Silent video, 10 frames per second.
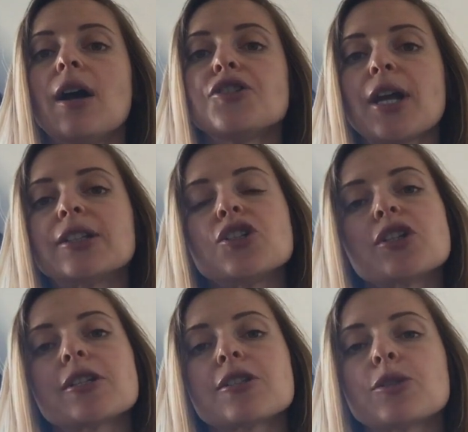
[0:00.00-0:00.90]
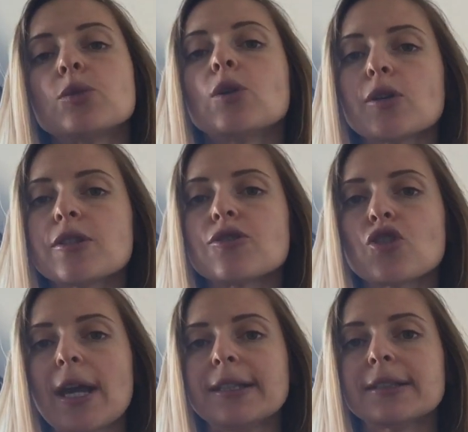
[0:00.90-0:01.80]
challenges to
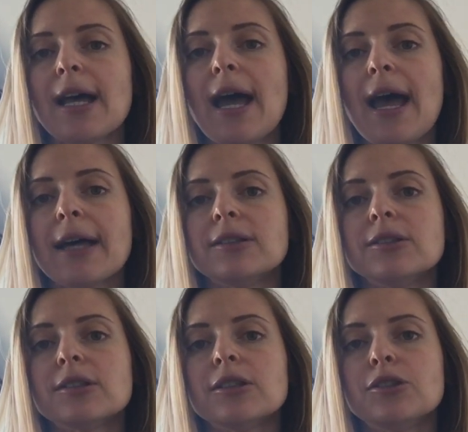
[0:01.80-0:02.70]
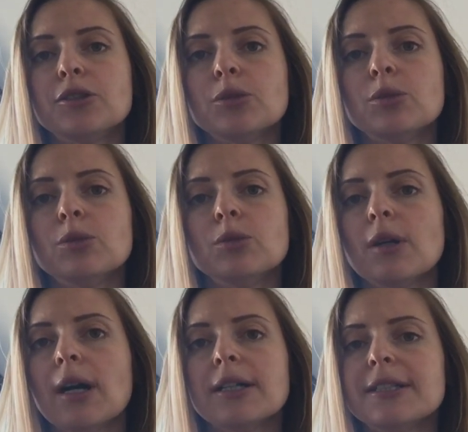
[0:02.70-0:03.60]
concentrate and to
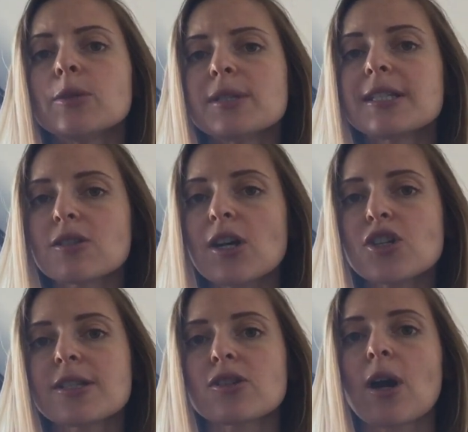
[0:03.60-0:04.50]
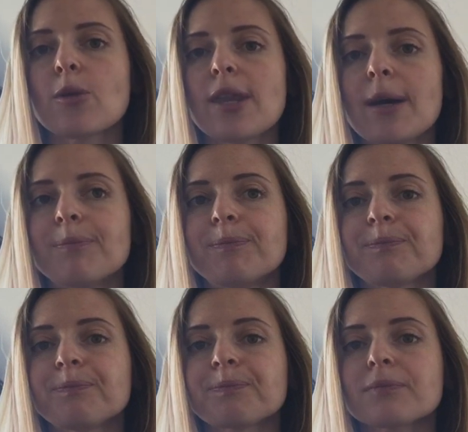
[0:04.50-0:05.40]
uh, deal with distractions around them.
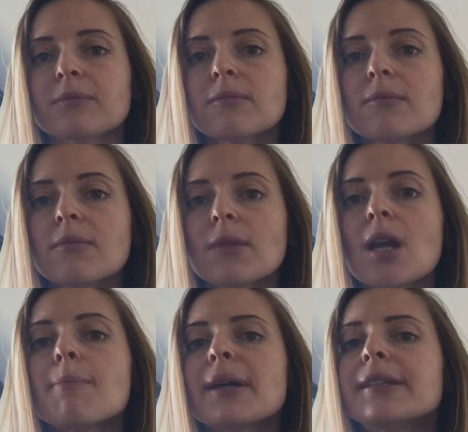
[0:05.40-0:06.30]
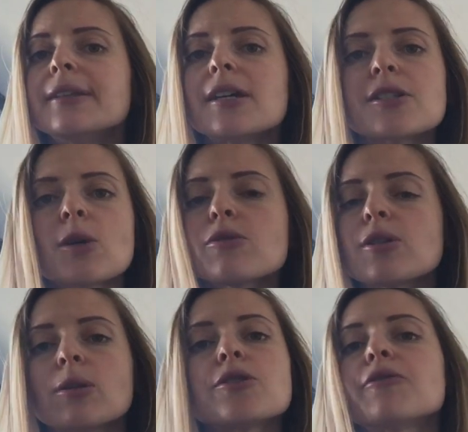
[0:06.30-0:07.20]
But there is
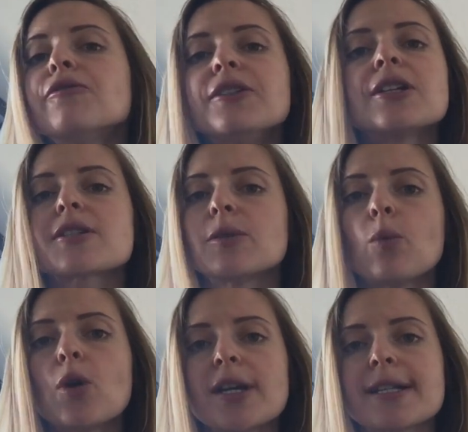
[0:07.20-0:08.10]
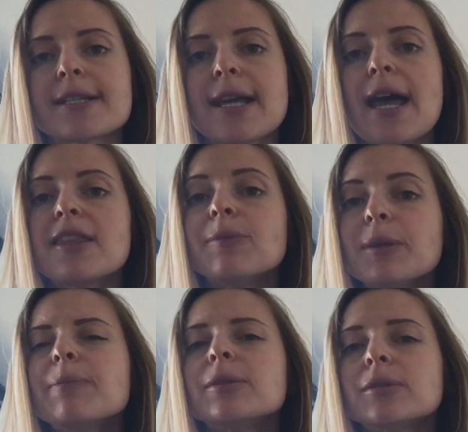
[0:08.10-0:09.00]
also lots of fears and worries that
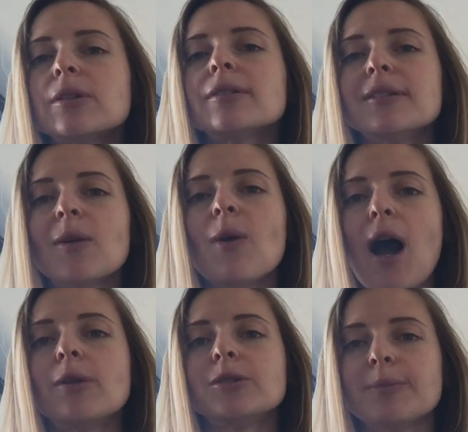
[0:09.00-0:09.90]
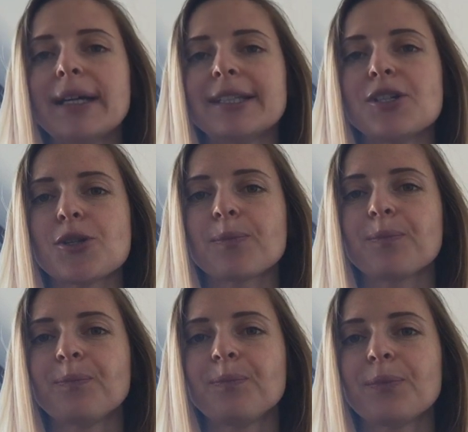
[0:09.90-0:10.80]
people do not know how to manage.
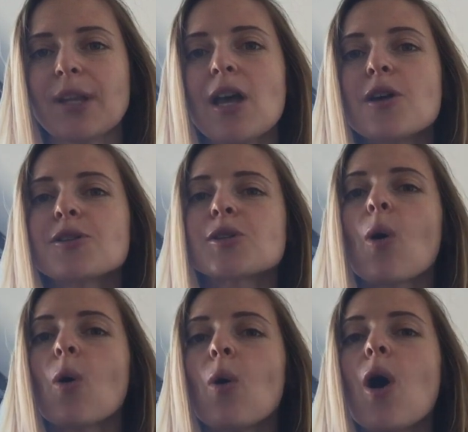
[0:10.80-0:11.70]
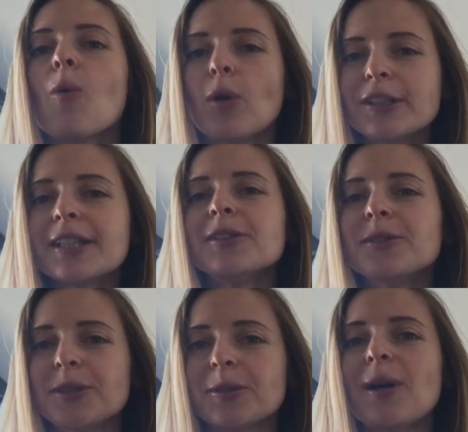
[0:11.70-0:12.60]
So, what can you
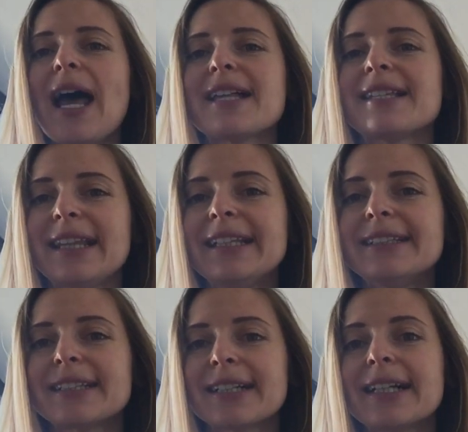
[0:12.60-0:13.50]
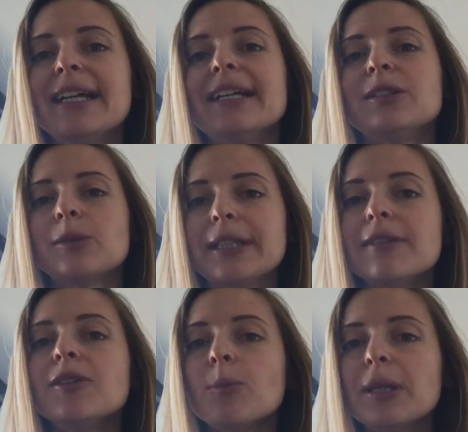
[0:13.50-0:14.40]
do as a leader to give
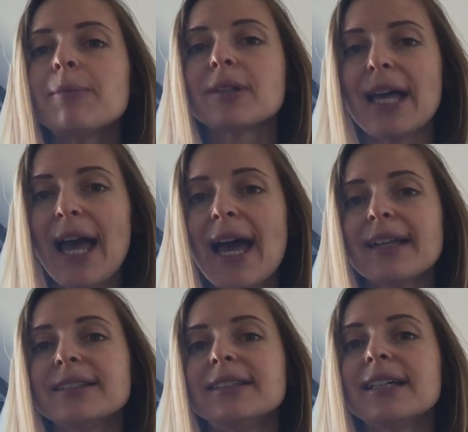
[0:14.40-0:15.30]
your people a hand